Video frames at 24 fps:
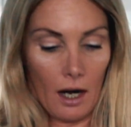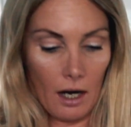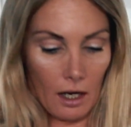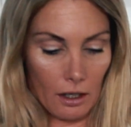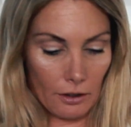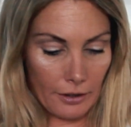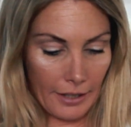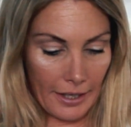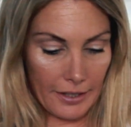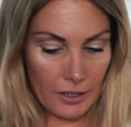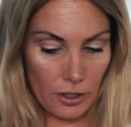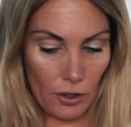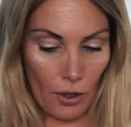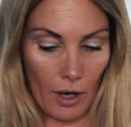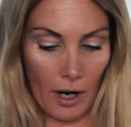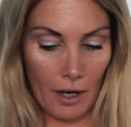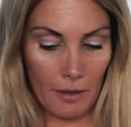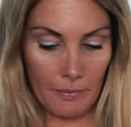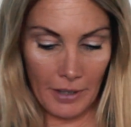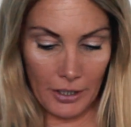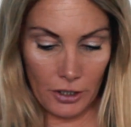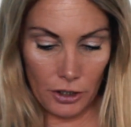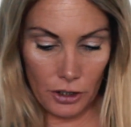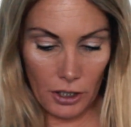Okay, so
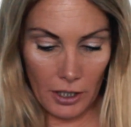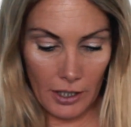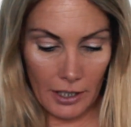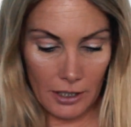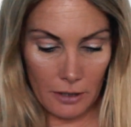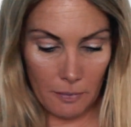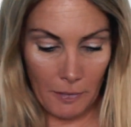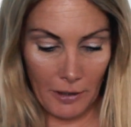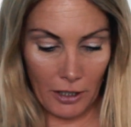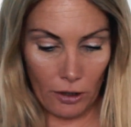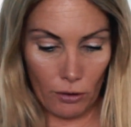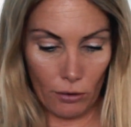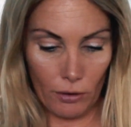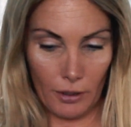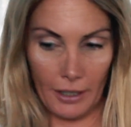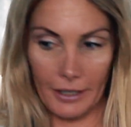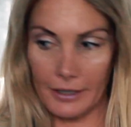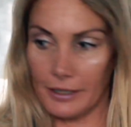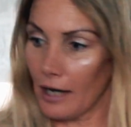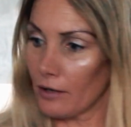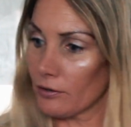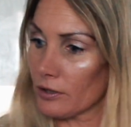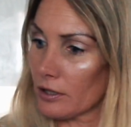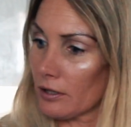our mixture has been
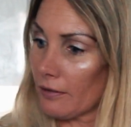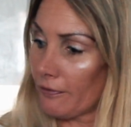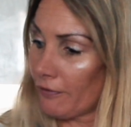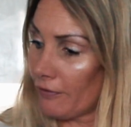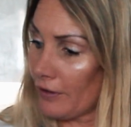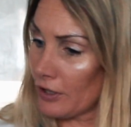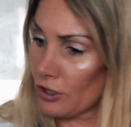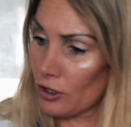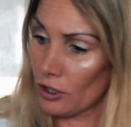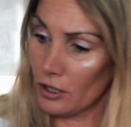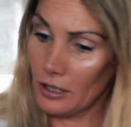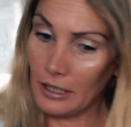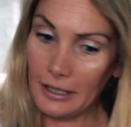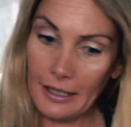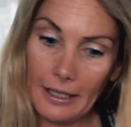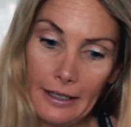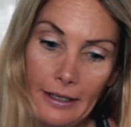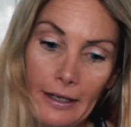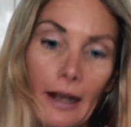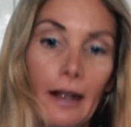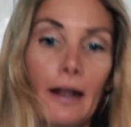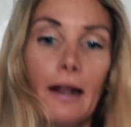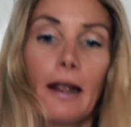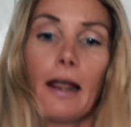cooling down
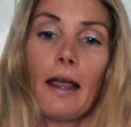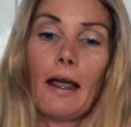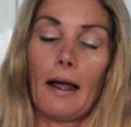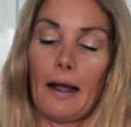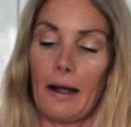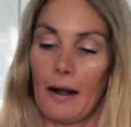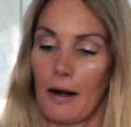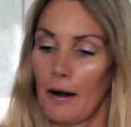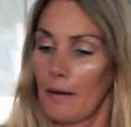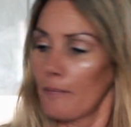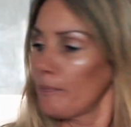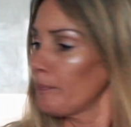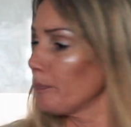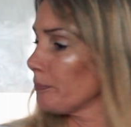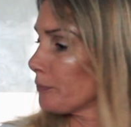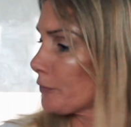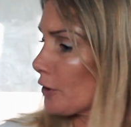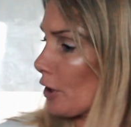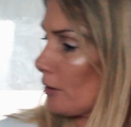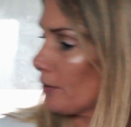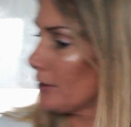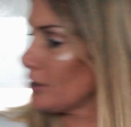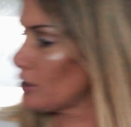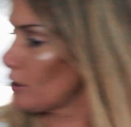sufficiently. I'm going